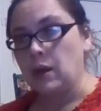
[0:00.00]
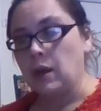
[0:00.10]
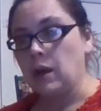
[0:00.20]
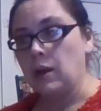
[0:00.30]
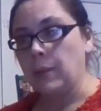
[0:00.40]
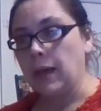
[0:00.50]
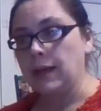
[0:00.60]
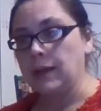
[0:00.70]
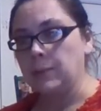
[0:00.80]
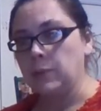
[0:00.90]

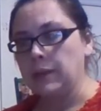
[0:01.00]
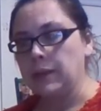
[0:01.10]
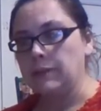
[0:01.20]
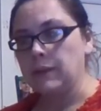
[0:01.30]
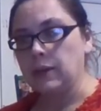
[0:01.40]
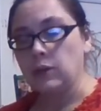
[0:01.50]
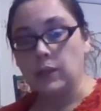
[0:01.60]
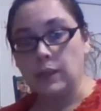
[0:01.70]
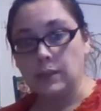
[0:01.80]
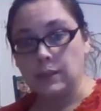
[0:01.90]
I believe that
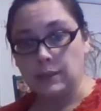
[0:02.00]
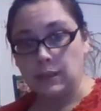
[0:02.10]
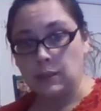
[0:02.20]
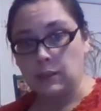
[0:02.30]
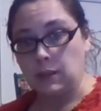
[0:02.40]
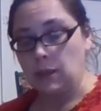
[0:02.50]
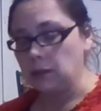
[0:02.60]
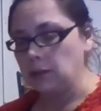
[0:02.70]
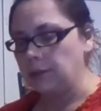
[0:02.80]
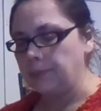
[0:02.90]
green is a healing color.